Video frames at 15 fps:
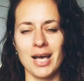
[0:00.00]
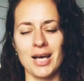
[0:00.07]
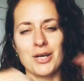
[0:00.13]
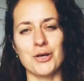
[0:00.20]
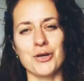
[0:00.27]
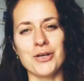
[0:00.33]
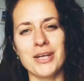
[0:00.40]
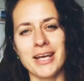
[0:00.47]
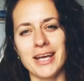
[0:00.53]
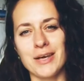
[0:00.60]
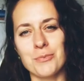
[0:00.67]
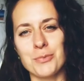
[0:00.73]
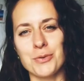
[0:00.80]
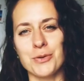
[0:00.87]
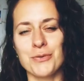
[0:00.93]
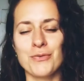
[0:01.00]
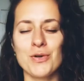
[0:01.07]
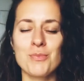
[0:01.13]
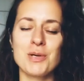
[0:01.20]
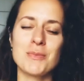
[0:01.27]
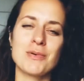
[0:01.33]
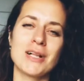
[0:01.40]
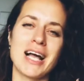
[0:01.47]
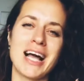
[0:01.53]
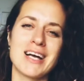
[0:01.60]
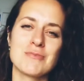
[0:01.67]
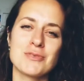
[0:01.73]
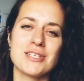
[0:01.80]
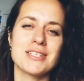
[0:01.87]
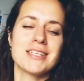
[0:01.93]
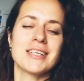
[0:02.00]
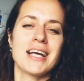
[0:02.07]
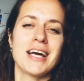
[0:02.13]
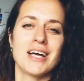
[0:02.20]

Good day, beautiful people. I'm Justina